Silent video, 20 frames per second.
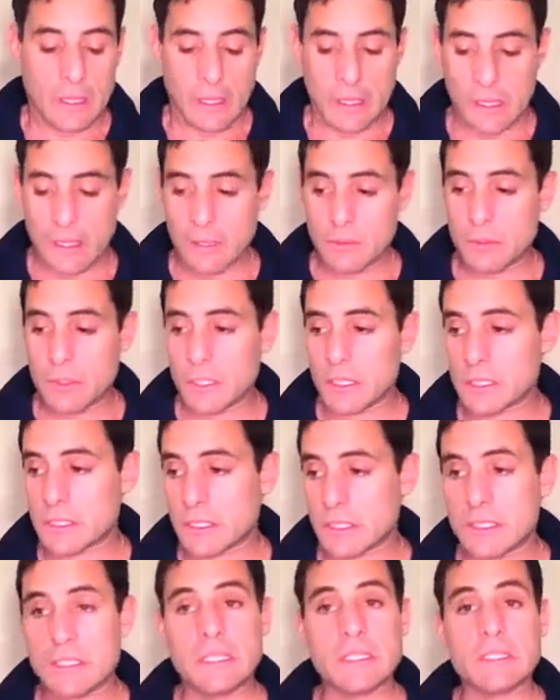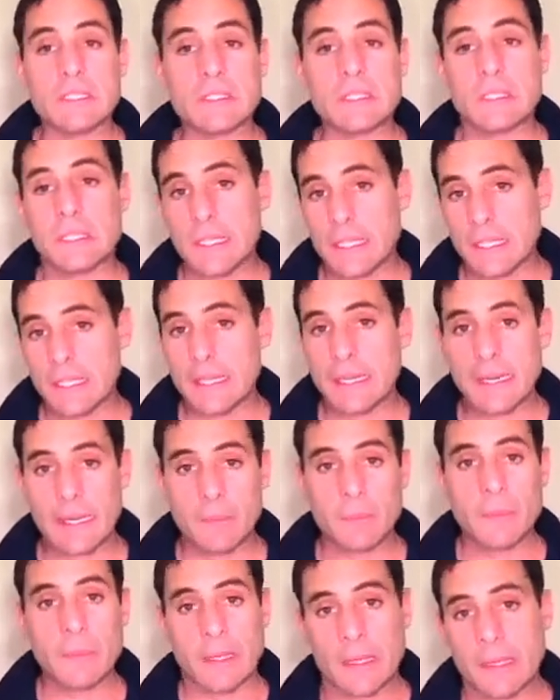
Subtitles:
I was a decently happy